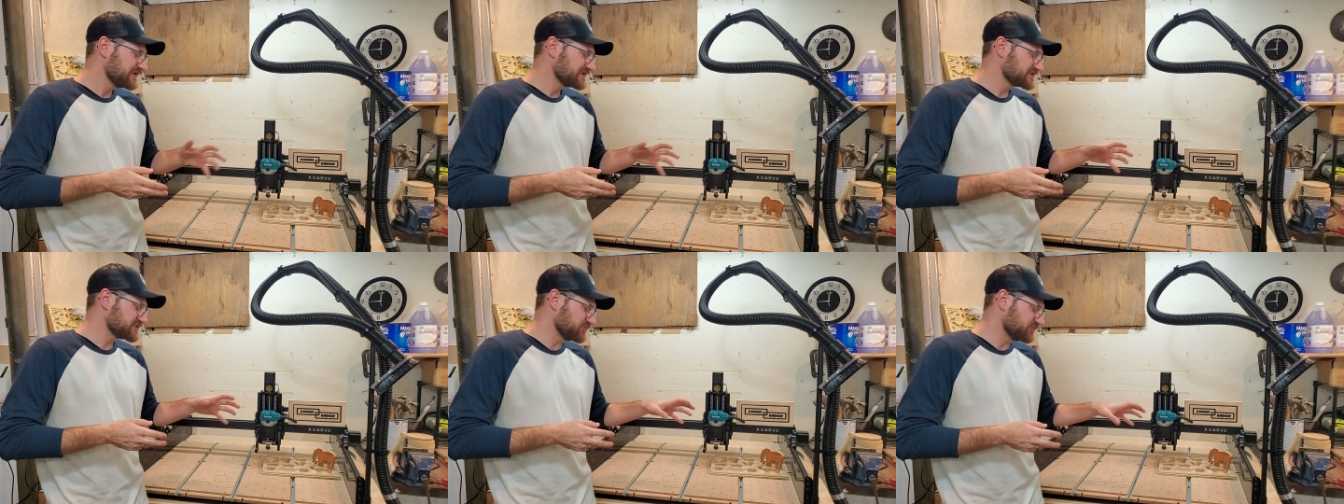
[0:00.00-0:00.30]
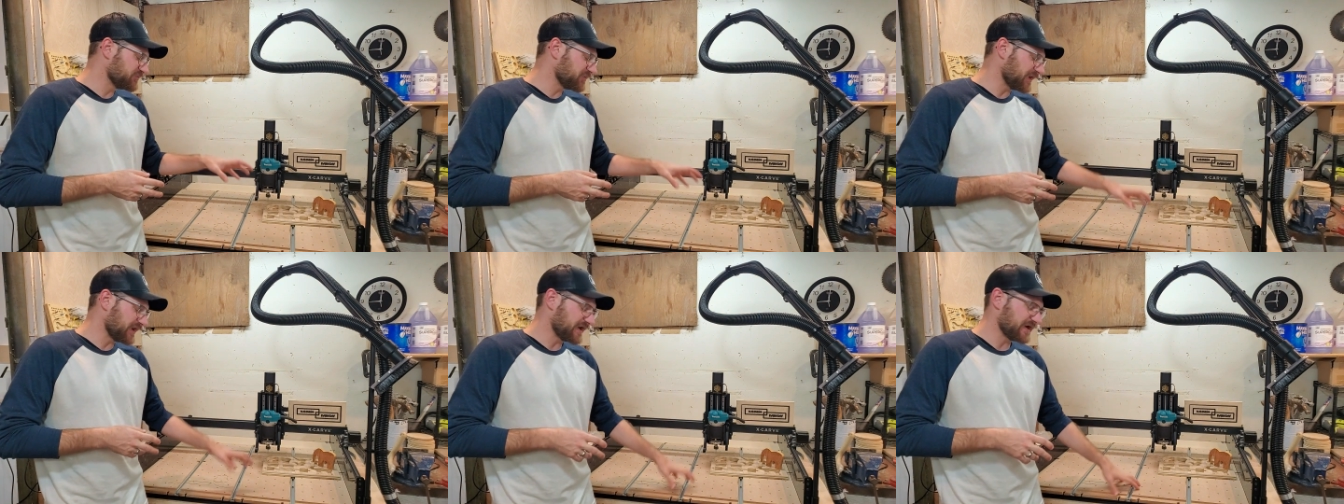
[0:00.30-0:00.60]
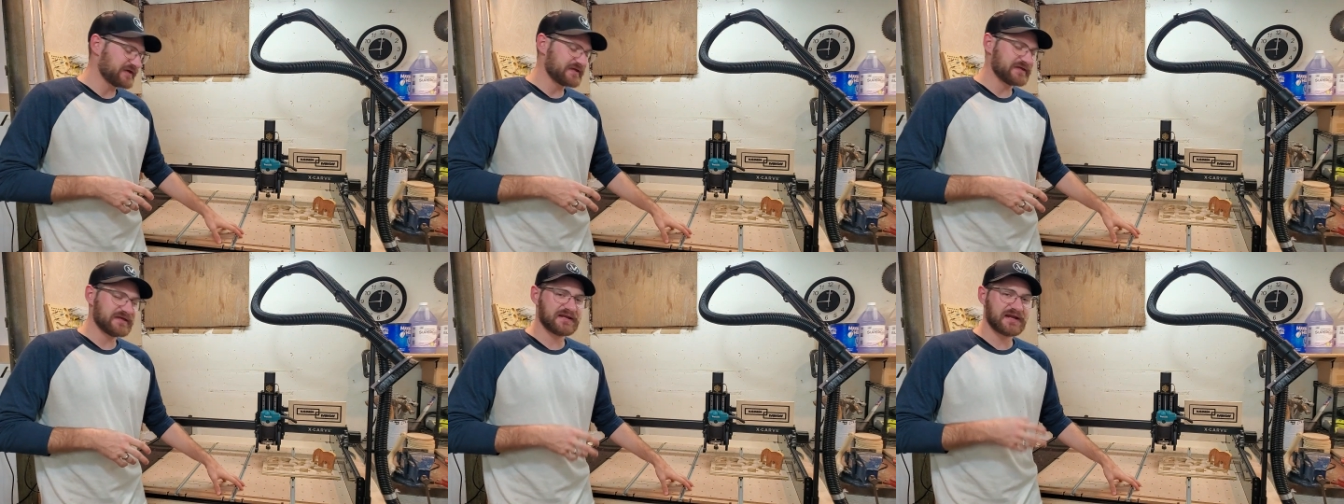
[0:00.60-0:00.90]
to
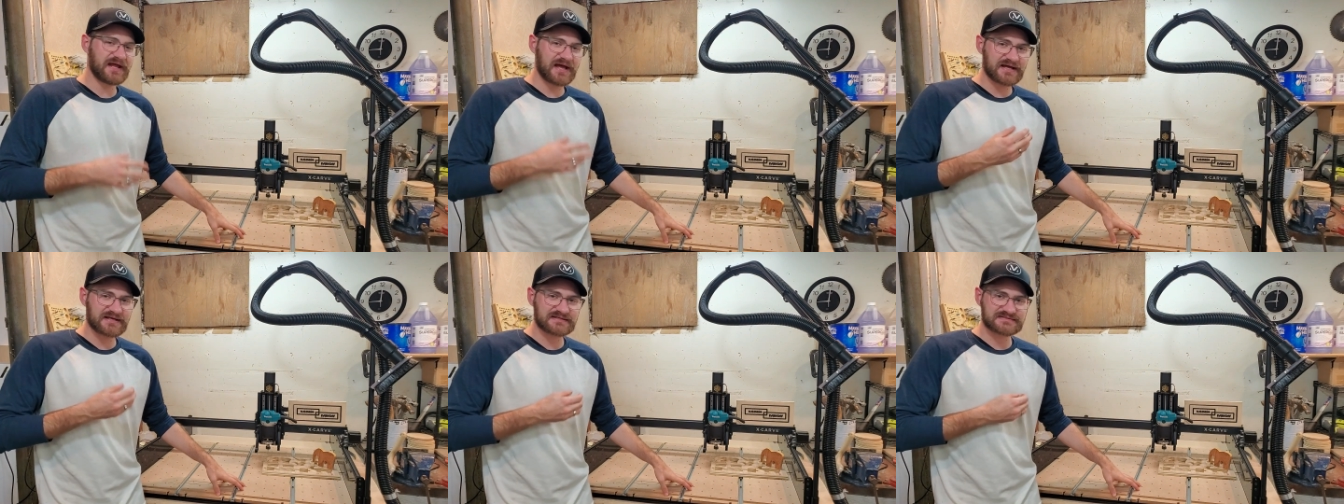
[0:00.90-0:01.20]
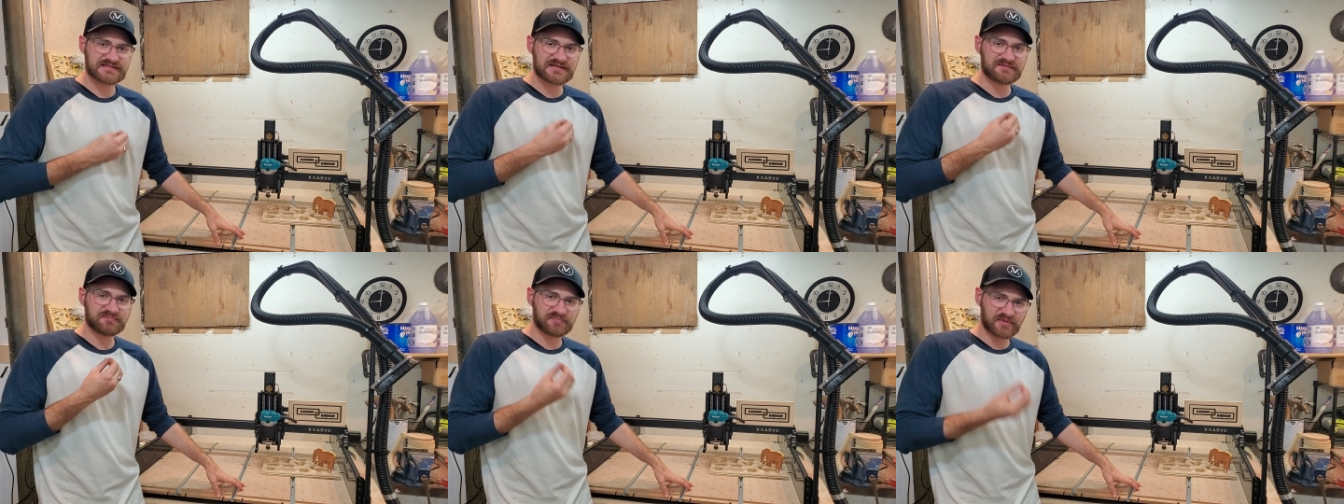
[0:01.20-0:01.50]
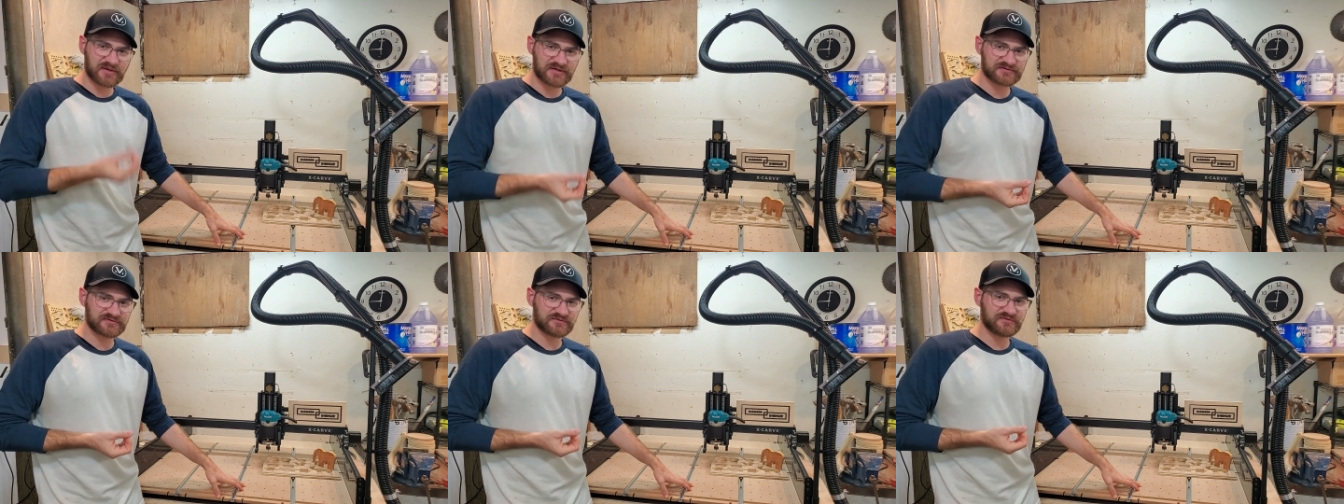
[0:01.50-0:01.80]
buy it as a
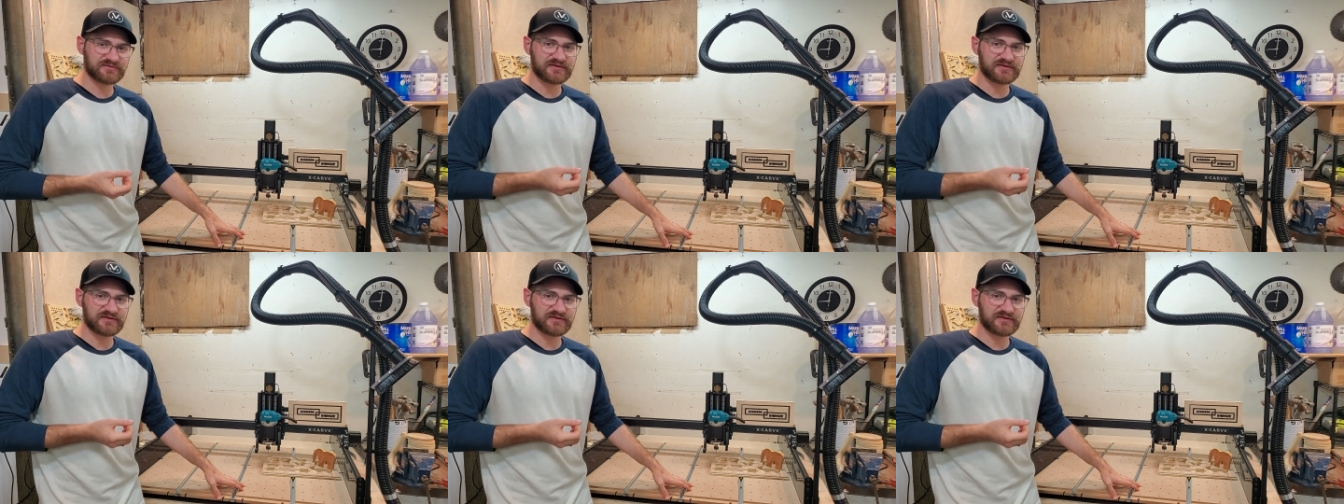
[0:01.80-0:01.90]
bundle.